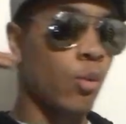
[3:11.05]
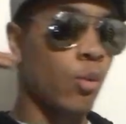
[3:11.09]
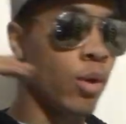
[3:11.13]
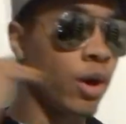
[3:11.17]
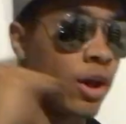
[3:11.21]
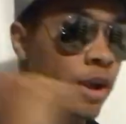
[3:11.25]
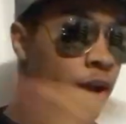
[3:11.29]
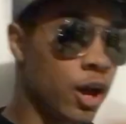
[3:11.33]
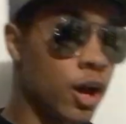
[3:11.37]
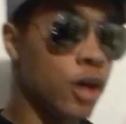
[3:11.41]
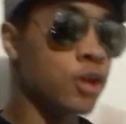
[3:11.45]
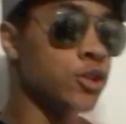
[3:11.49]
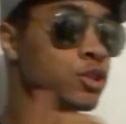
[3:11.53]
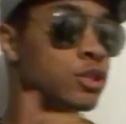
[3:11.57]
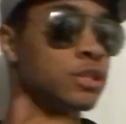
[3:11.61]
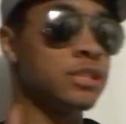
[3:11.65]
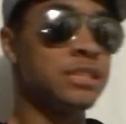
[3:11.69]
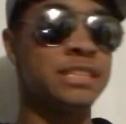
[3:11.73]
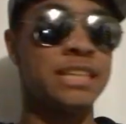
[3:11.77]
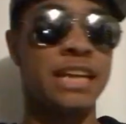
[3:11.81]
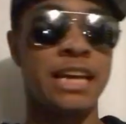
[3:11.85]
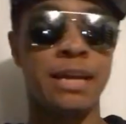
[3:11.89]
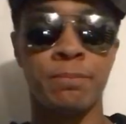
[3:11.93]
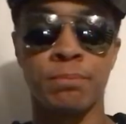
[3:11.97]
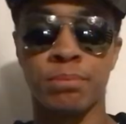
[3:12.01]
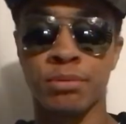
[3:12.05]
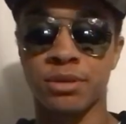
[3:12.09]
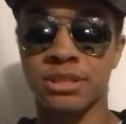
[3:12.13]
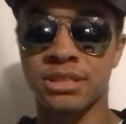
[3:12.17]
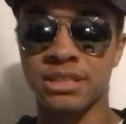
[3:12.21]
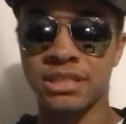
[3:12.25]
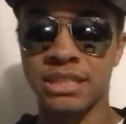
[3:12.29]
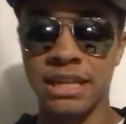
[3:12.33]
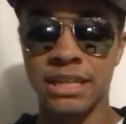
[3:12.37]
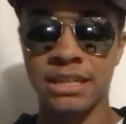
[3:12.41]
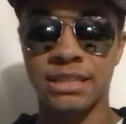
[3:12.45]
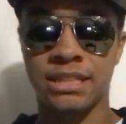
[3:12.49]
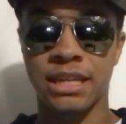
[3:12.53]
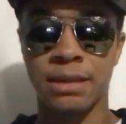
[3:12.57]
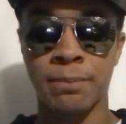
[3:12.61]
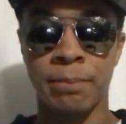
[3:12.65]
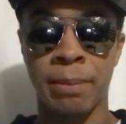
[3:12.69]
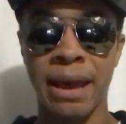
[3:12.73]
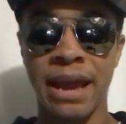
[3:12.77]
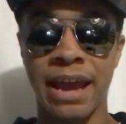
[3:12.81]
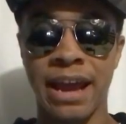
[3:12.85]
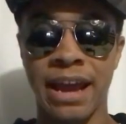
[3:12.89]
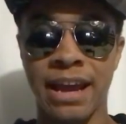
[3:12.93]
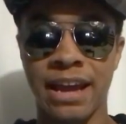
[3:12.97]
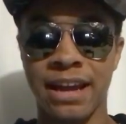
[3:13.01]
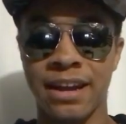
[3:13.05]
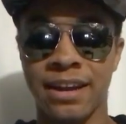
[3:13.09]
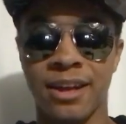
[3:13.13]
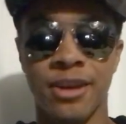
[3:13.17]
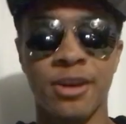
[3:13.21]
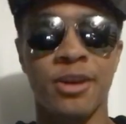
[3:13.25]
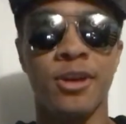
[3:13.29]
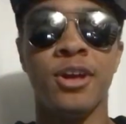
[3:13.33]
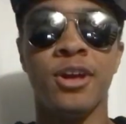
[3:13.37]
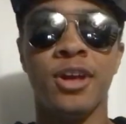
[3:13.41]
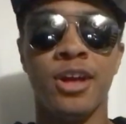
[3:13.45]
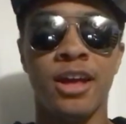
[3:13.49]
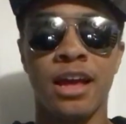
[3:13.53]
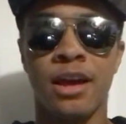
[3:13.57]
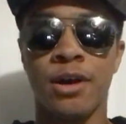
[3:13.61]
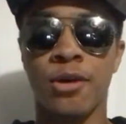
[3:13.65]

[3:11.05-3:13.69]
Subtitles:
110% pain,